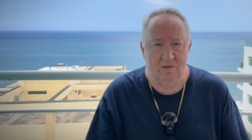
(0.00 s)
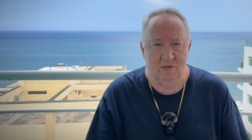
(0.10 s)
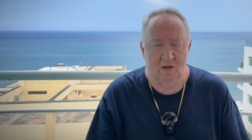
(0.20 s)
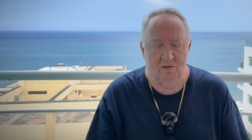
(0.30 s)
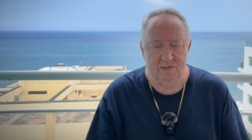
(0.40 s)
As
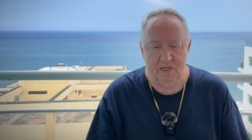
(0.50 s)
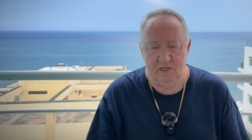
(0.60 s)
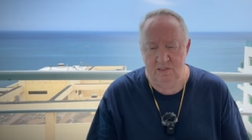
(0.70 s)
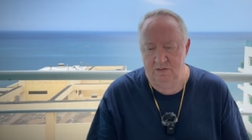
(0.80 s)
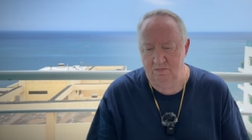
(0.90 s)
long as
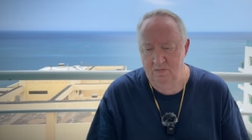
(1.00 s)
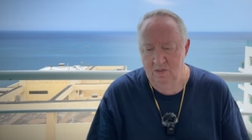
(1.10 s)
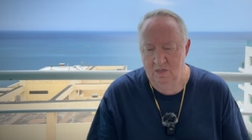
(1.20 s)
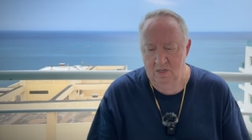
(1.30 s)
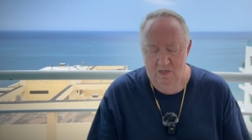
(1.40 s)
he's
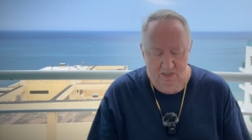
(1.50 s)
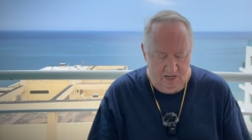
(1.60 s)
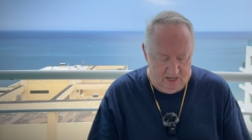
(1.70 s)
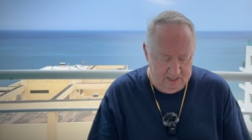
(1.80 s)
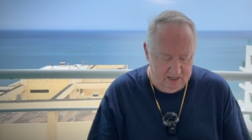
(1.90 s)

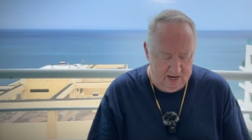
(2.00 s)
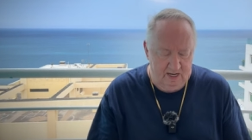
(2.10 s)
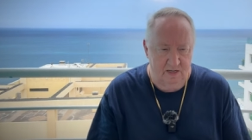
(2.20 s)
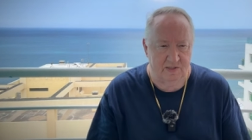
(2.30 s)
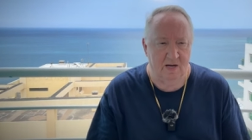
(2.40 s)
got it, I
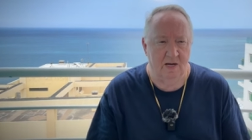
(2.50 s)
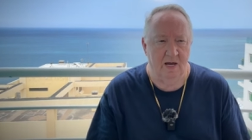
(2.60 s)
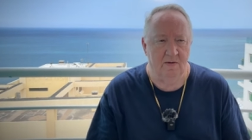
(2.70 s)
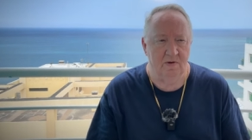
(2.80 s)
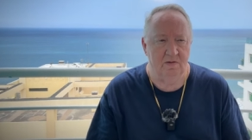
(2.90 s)
guess I
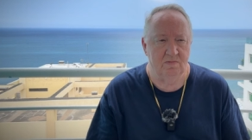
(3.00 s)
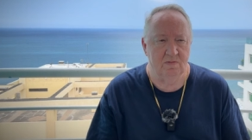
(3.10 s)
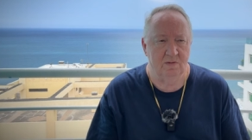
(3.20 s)
have it.